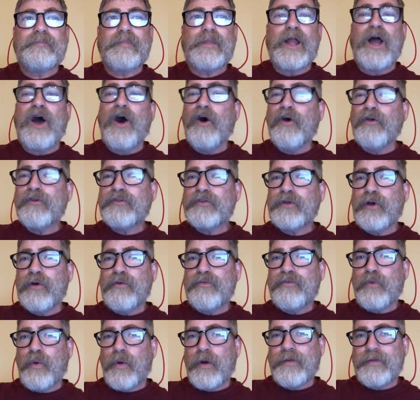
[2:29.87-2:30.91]
also
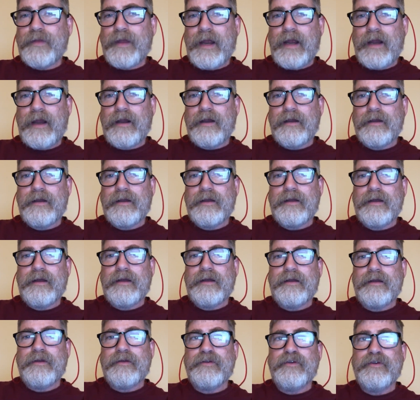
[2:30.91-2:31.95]
for their
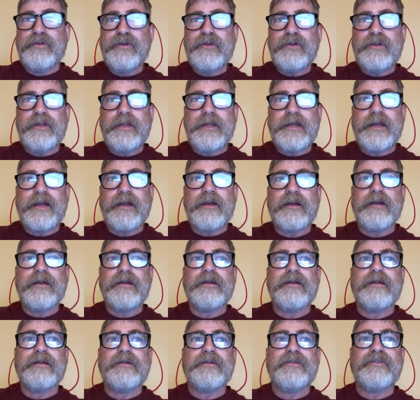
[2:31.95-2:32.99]

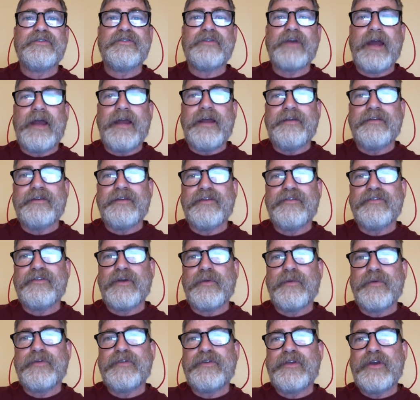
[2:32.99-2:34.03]
nuclear scientist that
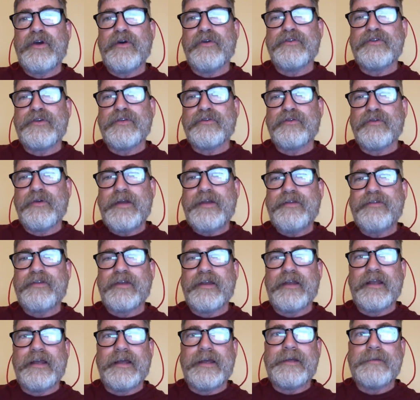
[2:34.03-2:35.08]
was killed just
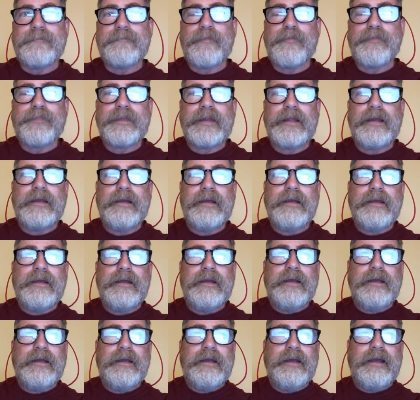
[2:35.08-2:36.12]
recently.
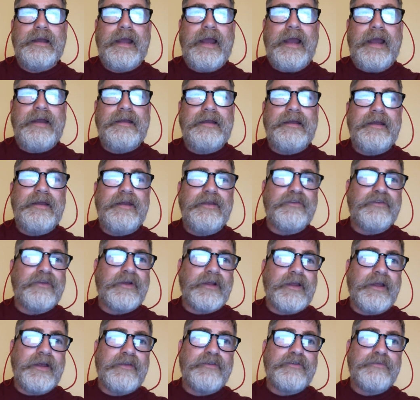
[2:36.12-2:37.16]
And
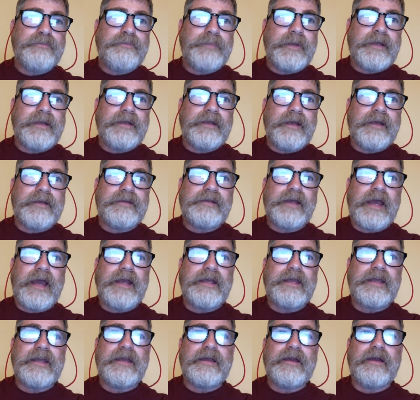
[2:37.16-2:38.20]
Israel has been
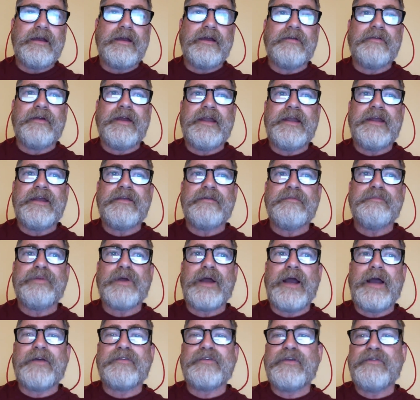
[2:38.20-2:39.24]
attacking Iranian
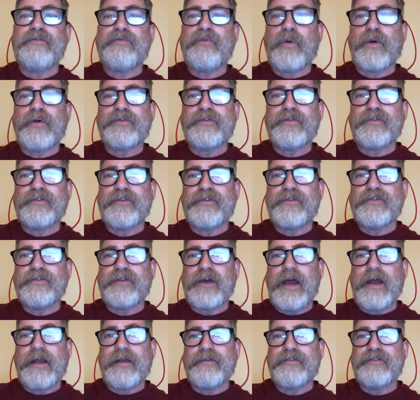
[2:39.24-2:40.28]
proxy forces
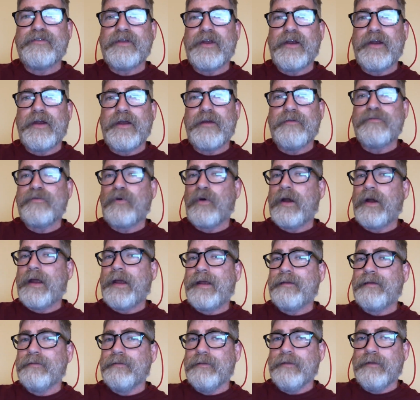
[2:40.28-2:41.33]
inside of Syria for a
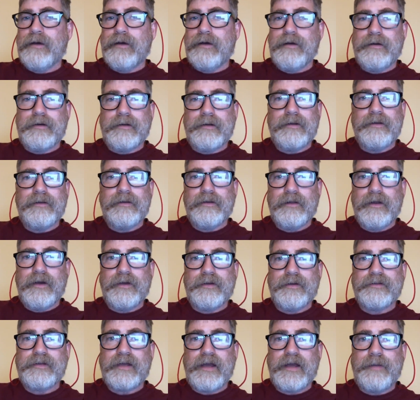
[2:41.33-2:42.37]
long,
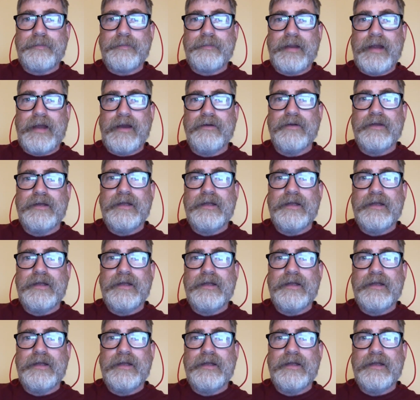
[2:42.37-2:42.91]
long time now.